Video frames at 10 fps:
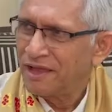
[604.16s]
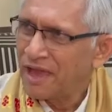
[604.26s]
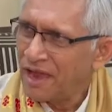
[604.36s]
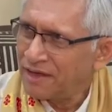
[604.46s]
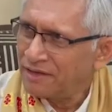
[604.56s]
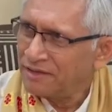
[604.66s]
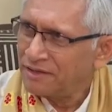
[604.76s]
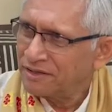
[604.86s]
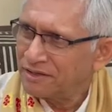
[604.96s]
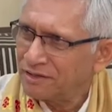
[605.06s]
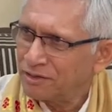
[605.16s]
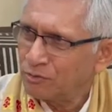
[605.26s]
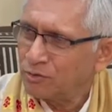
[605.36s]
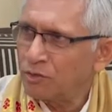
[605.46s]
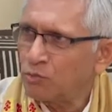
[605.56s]
And
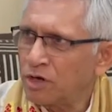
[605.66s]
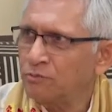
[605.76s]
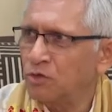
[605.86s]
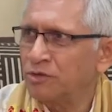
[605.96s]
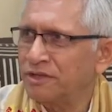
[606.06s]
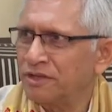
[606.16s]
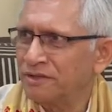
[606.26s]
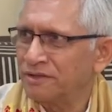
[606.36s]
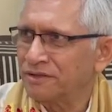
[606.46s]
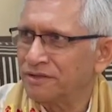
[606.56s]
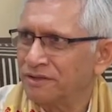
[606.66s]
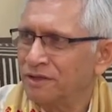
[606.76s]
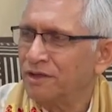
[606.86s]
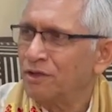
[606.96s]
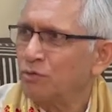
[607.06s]
we are one more thing,
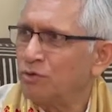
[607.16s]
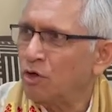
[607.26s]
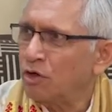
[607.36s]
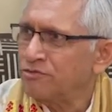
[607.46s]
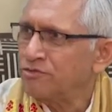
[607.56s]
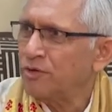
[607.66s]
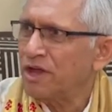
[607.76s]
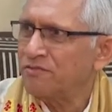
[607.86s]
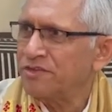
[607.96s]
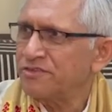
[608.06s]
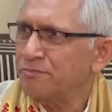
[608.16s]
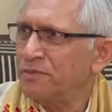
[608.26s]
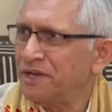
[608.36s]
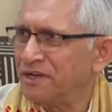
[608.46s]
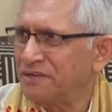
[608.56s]
we also have a
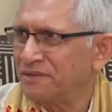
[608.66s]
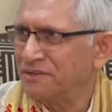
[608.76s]
spirit.